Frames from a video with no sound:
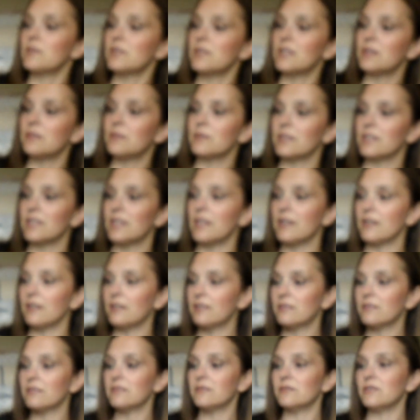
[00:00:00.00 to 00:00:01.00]
really, really
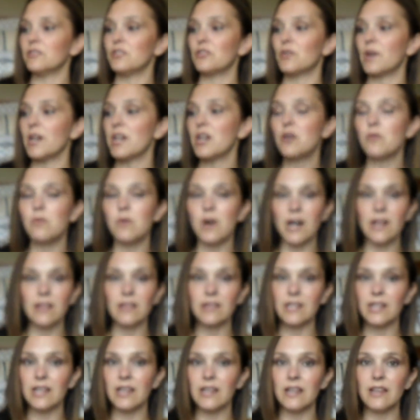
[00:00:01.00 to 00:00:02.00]
great
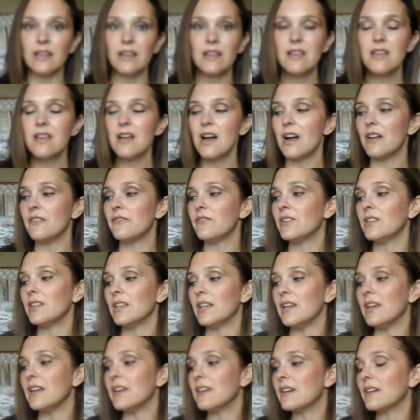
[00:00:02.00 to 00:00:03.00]
quality. I feel
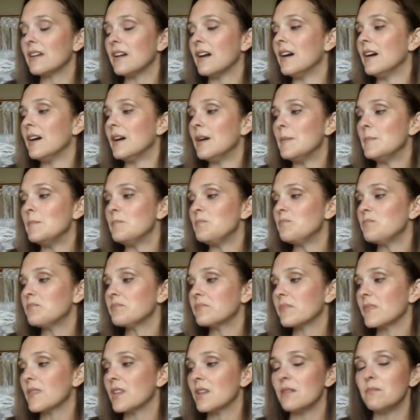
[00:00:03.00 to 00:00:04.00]
like um,
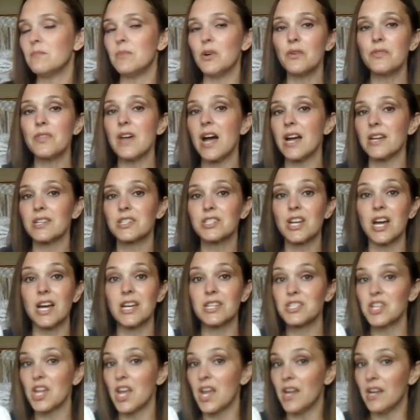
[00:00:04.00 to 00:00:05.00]
both
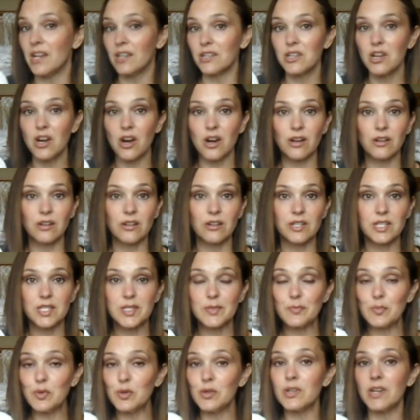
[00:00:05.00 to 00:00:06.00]
Oshkosh and
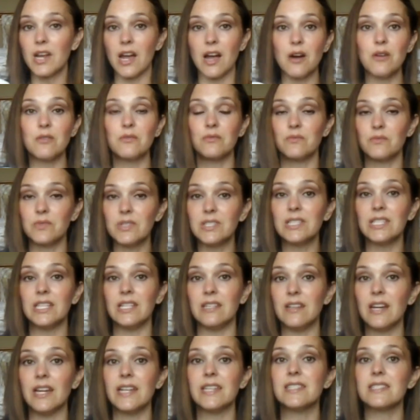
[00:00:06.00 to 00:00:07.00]
Carter's put out
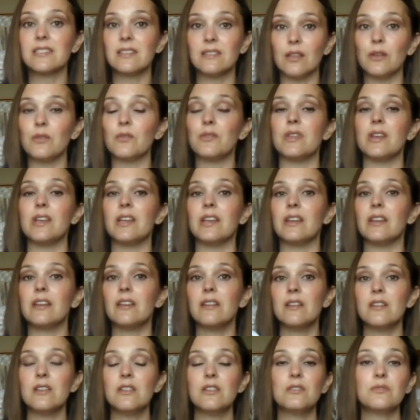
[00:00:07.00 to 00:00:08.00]
really nice clothing,
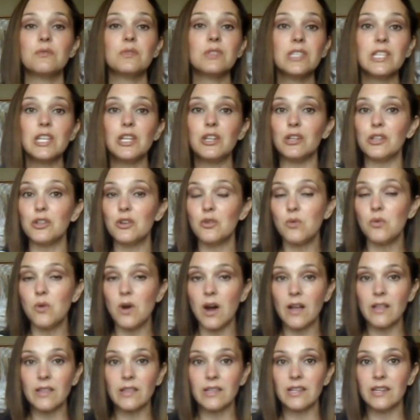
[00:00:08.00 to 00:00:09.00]
really good
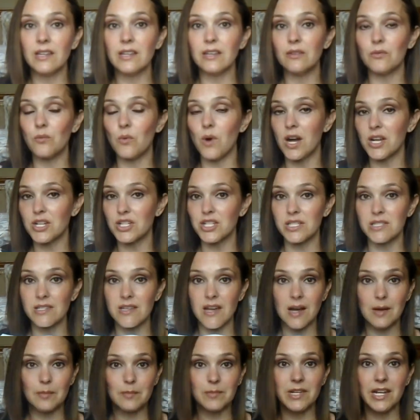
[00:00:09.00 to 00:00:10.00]
quality. It washes
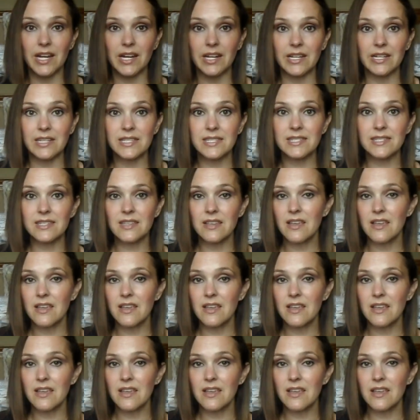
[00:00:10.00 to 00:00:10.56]
up nice.